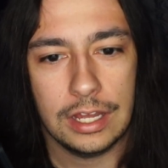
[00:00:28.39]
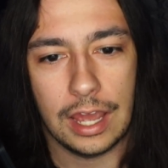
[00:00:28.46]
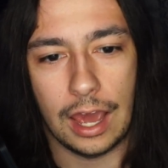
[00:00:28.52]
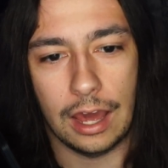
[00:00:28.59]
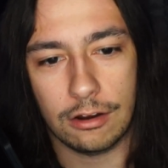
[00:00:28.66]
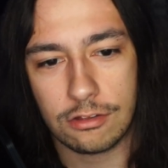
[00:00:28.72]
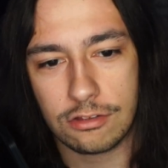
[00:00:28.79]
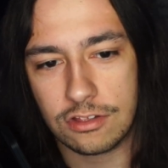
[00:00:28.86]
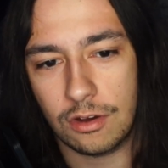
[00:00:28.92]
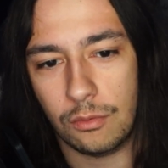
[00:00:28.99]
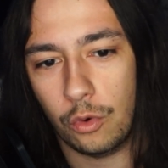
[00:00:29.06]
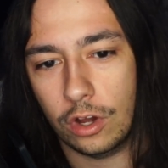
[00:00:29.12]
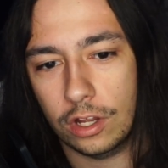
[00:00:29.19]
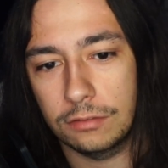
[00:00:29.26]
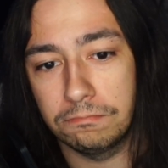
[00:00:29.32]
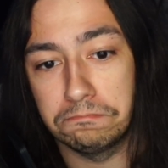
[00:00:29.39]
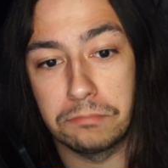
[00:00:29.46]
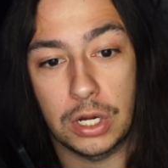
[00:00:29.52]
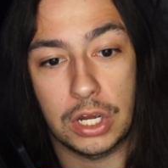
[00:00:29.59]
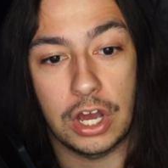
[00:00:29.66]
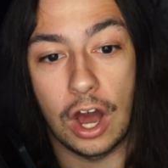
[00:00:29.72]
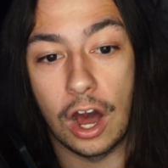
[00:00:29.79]
How does someone
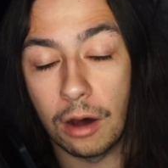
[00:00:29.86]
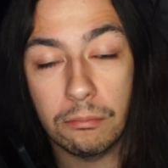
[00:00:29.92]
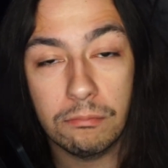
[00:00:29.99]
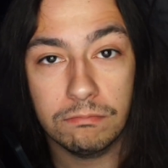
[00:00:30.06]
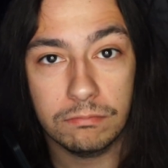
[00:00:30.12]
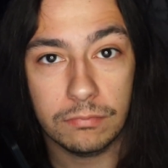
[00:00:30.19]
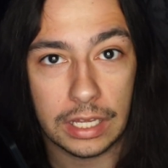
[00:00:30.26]
become